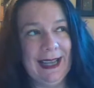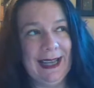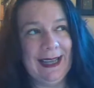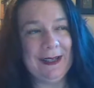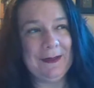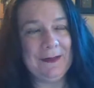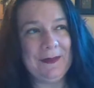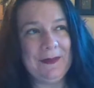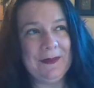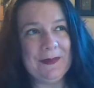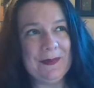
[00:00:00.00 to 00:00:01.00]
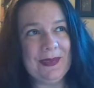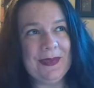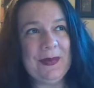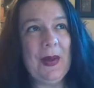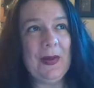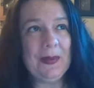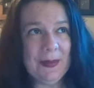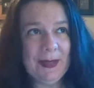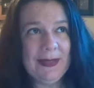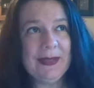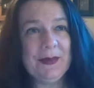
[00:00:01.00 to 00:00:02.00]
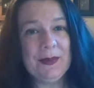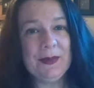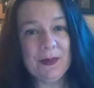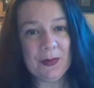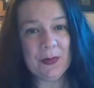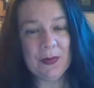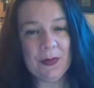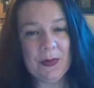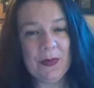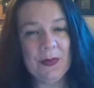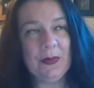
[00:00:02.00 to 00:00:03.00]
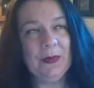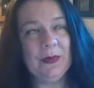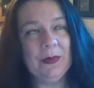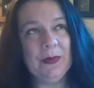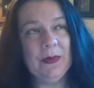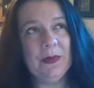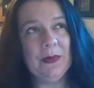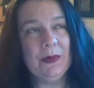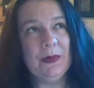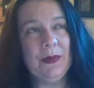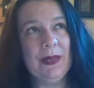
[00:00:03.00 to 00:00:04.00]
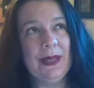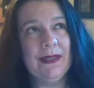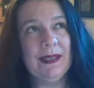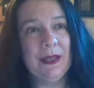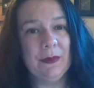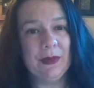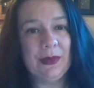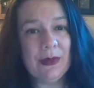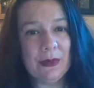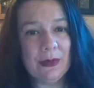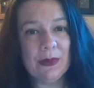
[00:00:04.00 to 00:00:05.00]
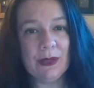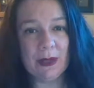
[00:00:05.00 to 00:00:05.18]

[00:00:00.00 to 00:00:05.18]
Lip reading: um, so allspice is one of the plants that was used